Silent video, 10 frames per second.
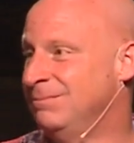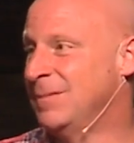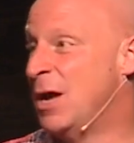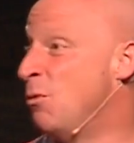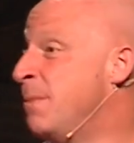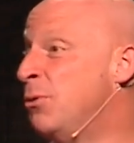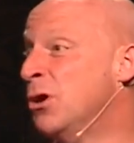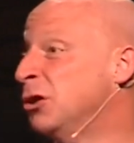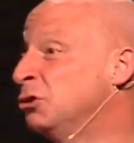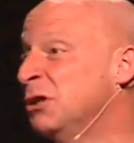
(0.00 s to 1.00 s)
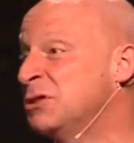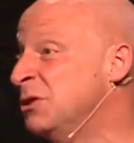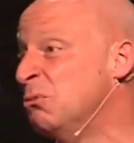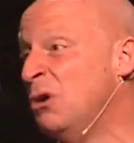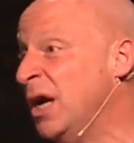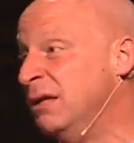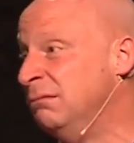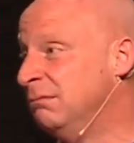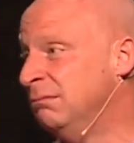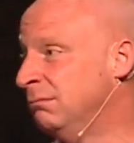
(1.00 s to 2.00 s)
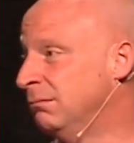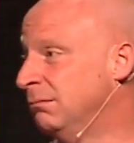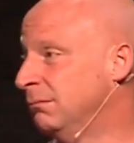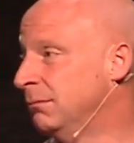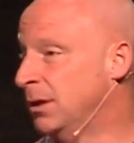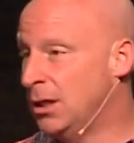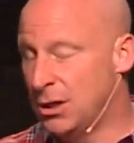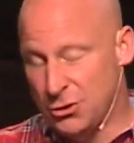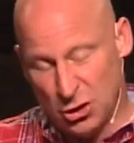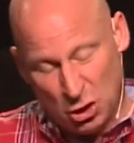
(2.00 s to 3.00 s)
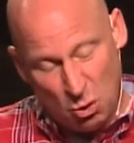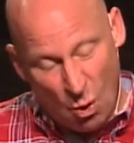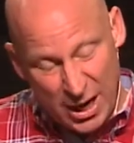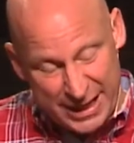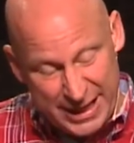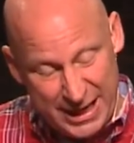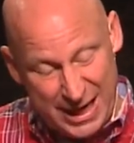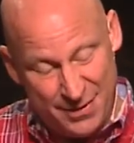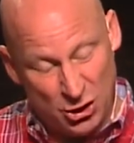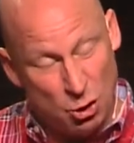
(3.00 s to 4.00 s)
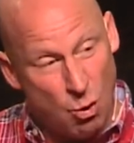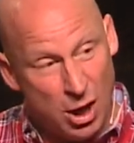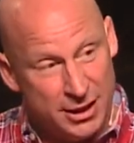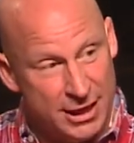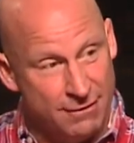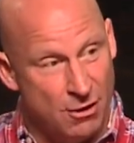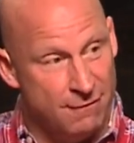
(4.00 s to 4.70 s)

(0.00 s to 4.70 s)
And we put our trust in what? The quantity and the quality of our